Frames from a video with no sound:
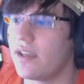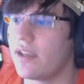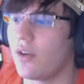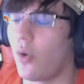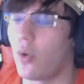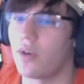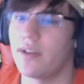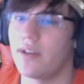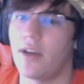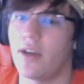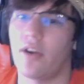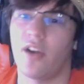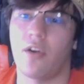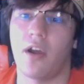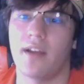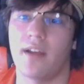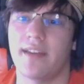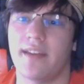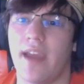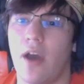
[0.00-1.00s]
Ordinary
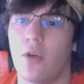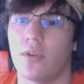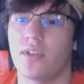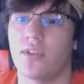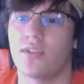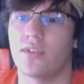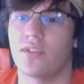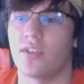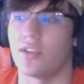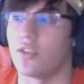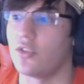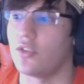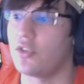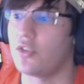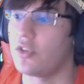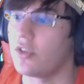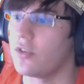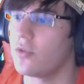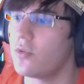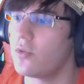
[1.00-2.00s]
Rod count to
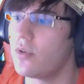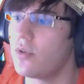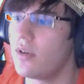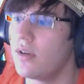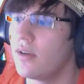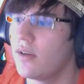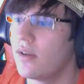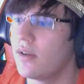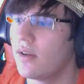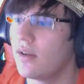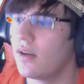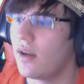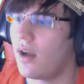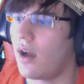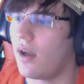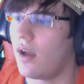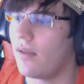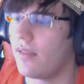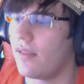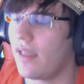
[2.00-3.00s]
2.
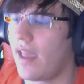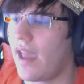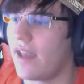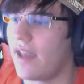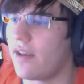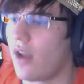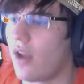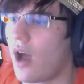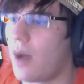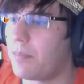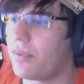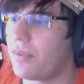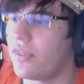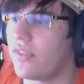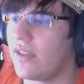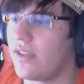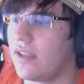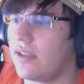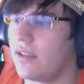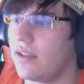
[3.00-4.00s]
And up
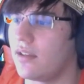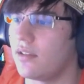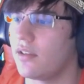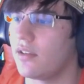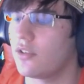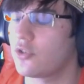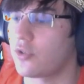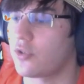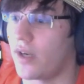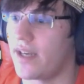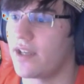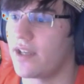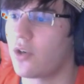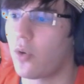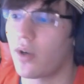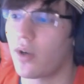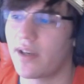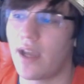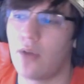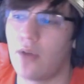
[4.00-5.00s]
the Training
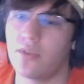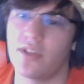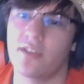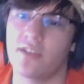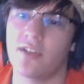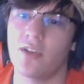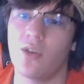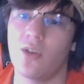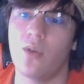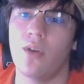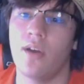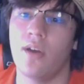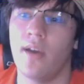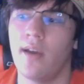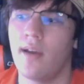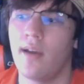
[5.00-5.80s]
Court count to 2.